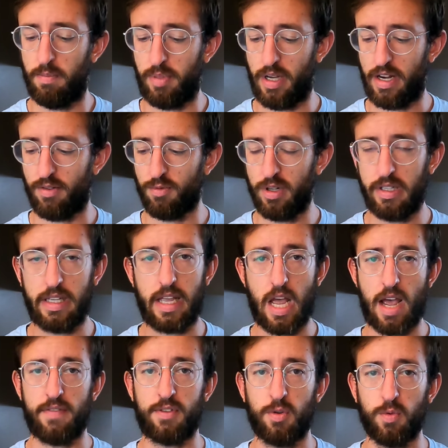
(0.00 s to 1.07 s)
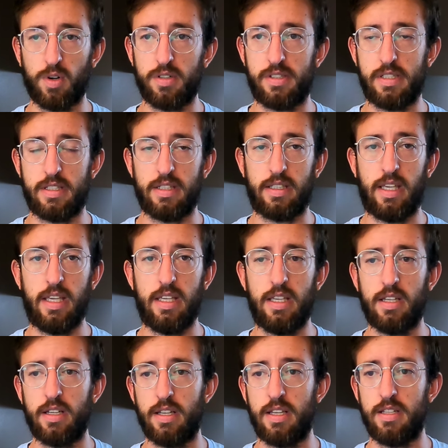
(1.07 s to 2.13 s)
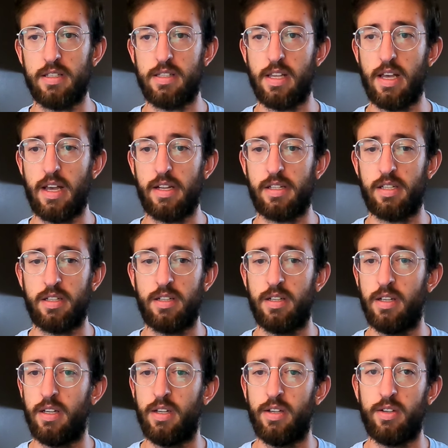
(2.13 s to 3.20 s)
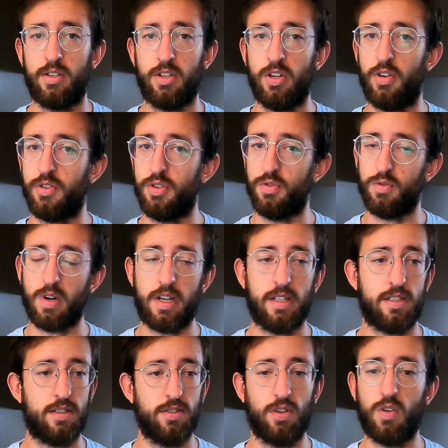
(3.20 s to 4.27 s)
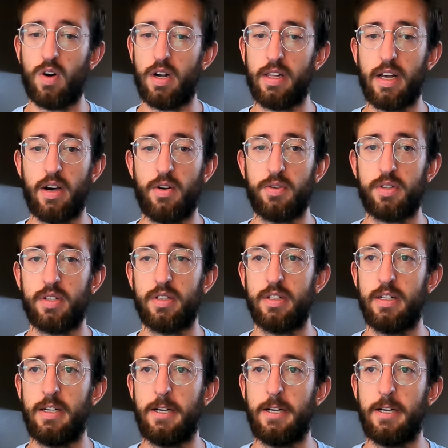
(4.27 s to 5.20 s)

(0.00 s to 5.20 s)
But really afterwards is the key, is that you race, you go all out.